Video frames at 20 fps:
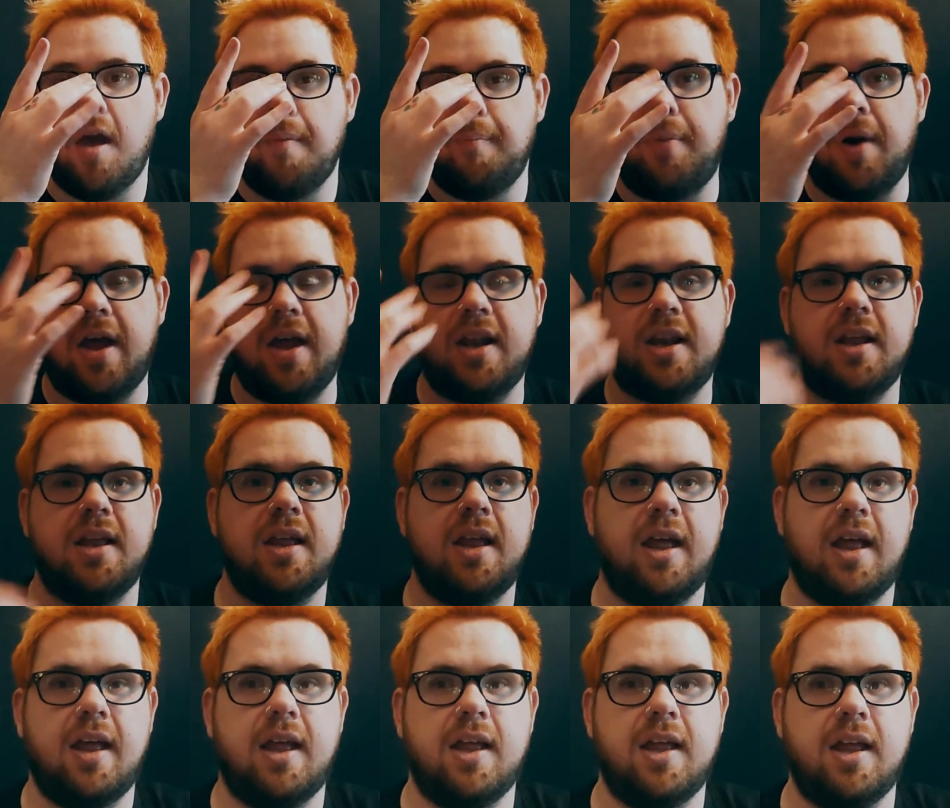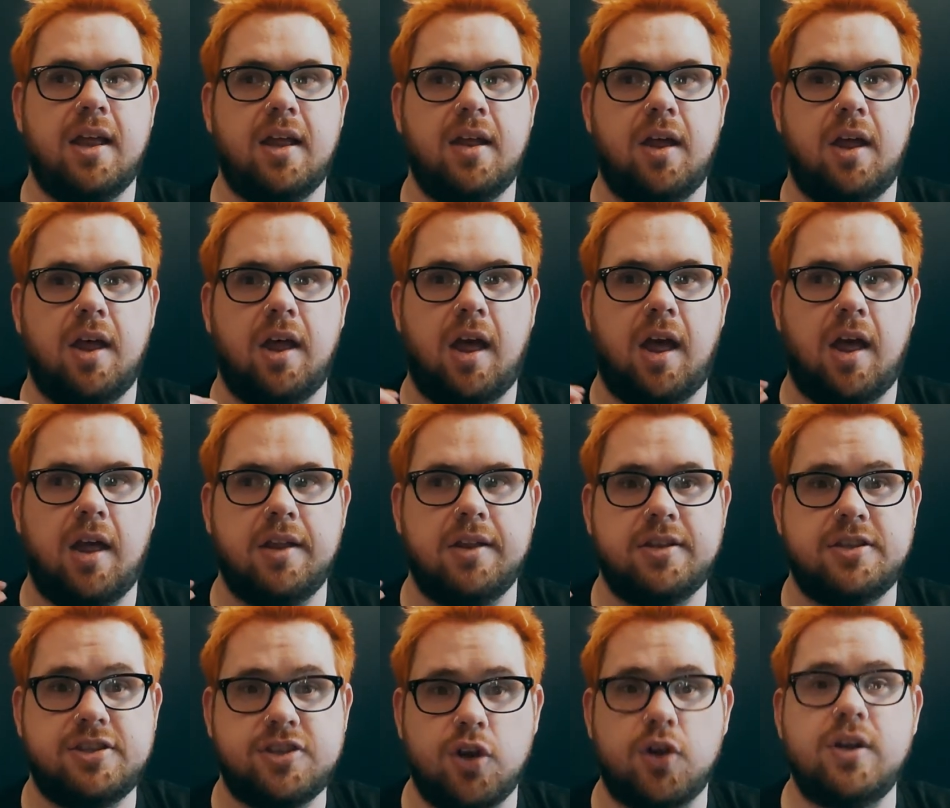But
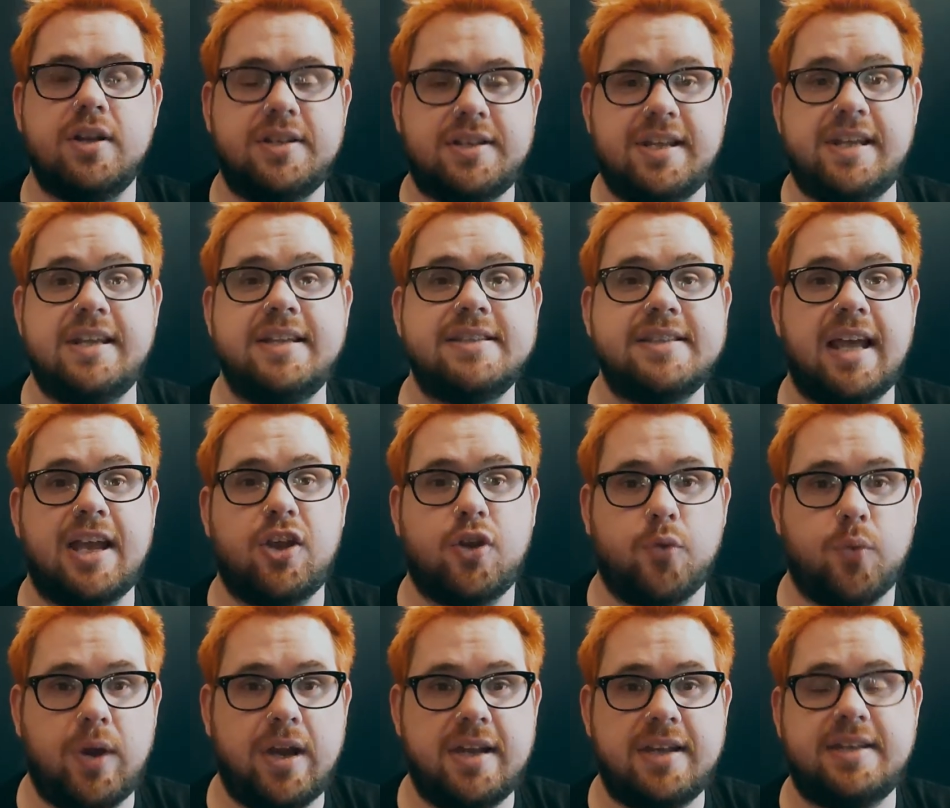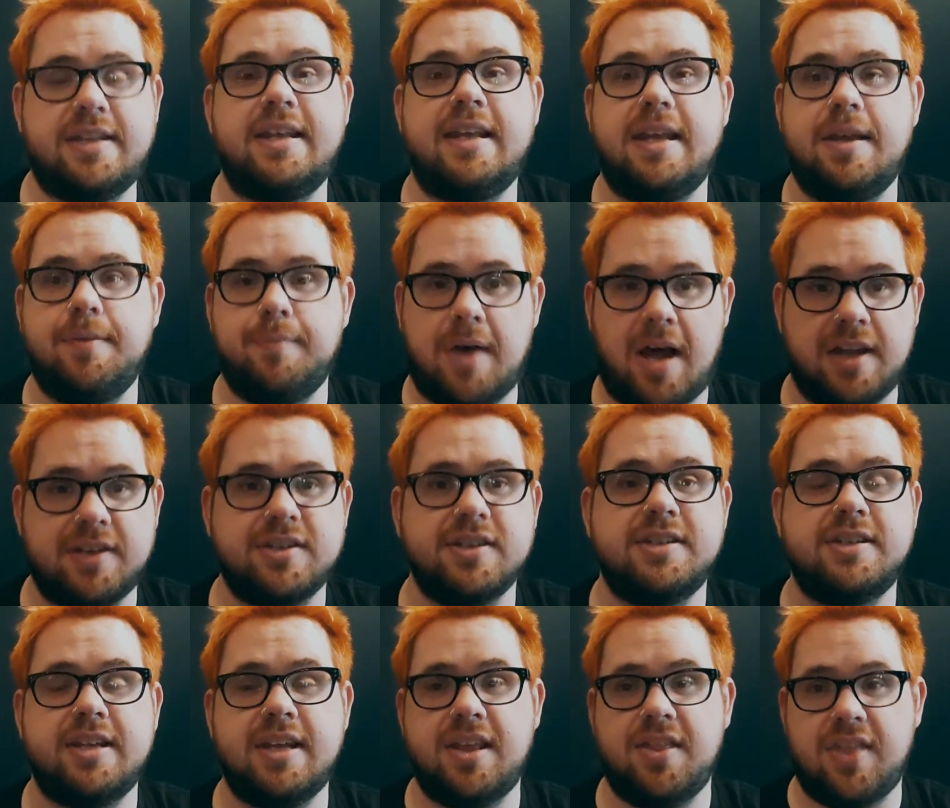certain teas like green tea, matcha
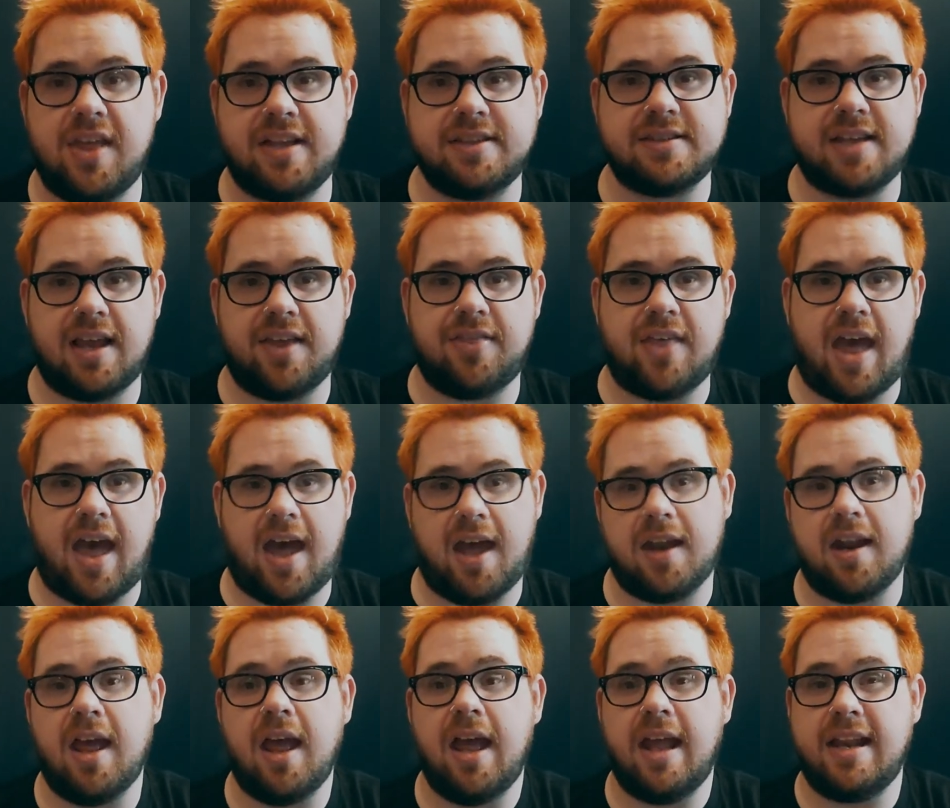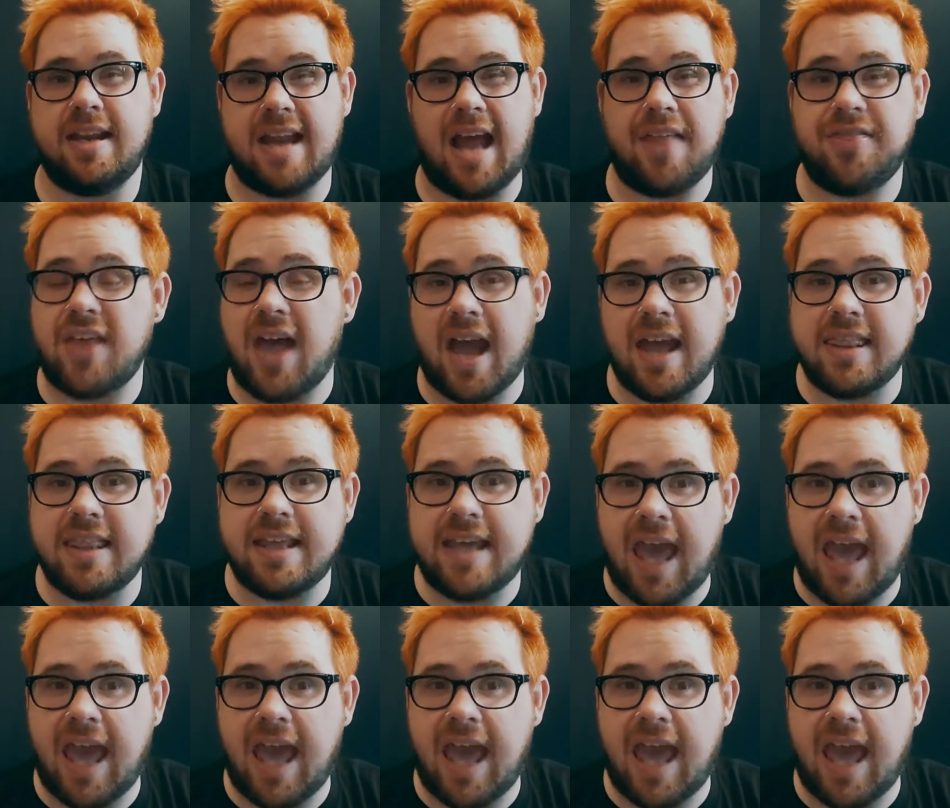tea, things like that, not the highly